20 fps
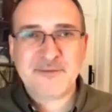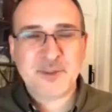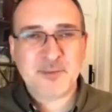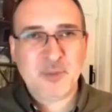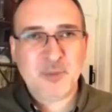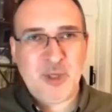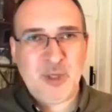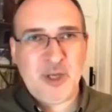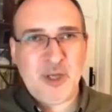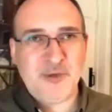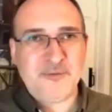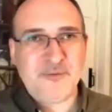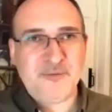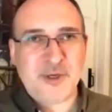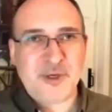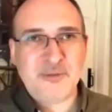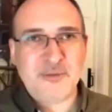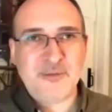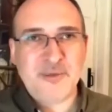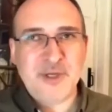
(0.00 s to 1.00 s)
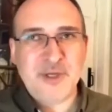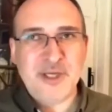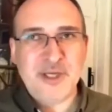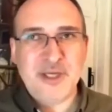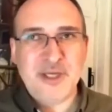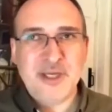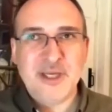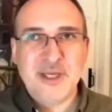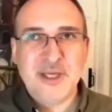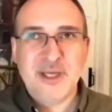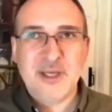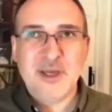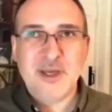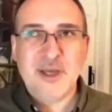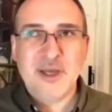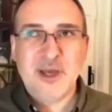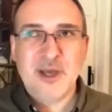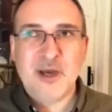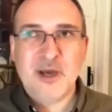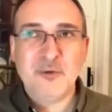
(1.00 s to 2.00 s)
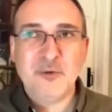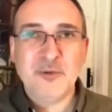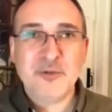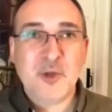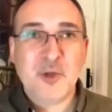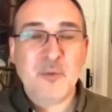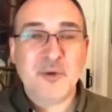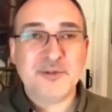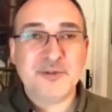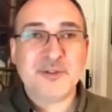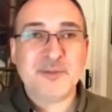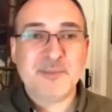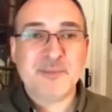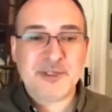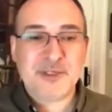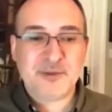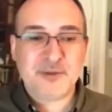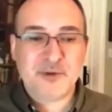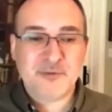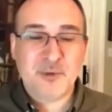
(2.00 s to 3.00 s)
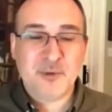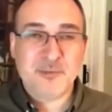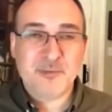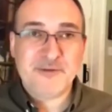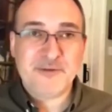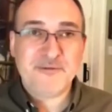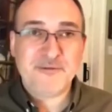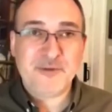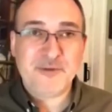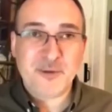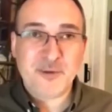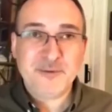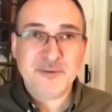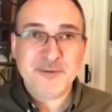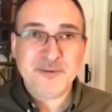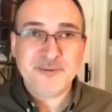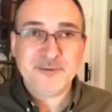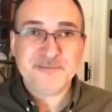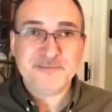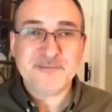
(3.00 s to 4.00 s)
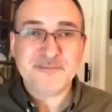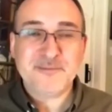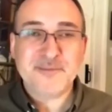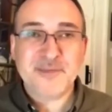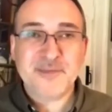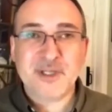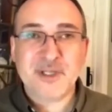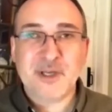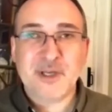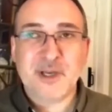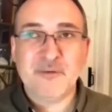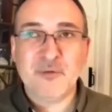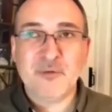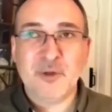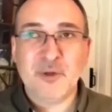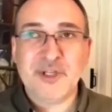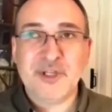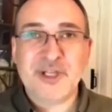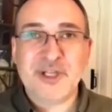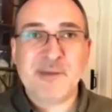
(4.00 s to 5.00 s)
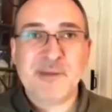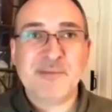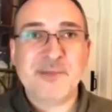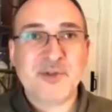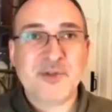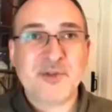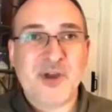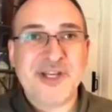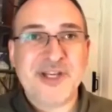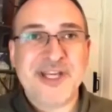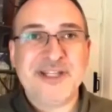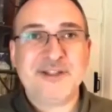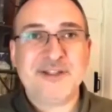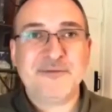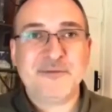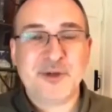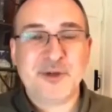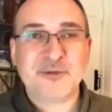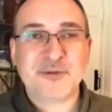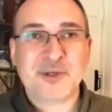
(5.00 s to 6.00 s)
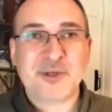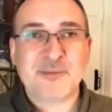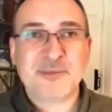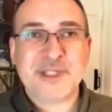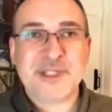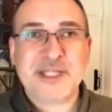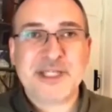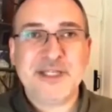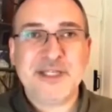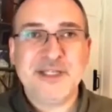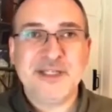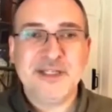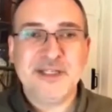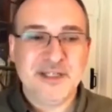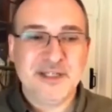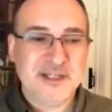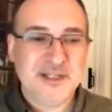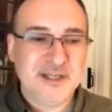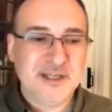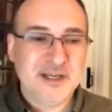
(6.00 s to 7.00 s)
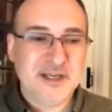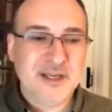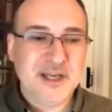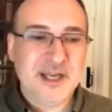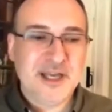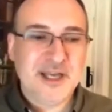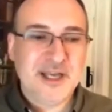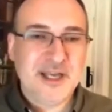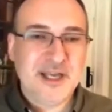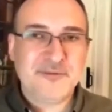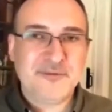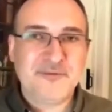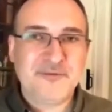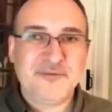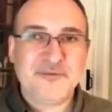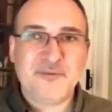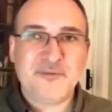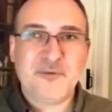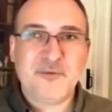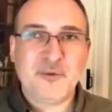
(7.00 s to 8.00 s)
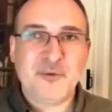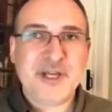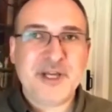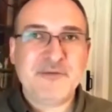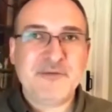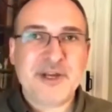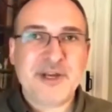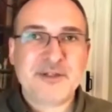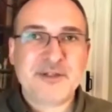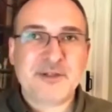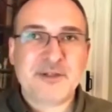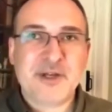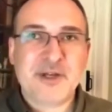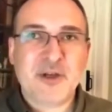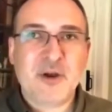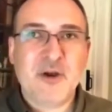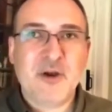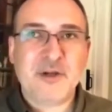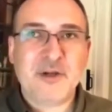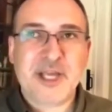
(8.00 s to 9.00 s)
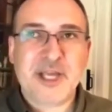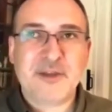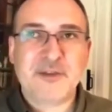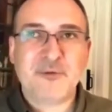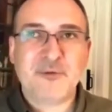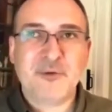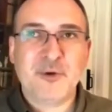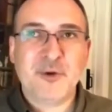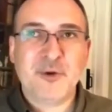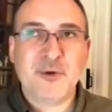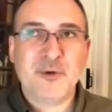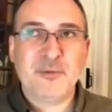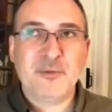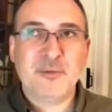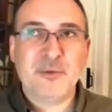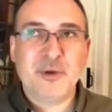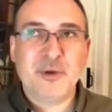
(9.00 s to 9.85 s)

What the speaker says: to pull over. I'd also want to make sure I've got my phone. I've got the numbers that I need to phone somebody. If for any reason I can't get through,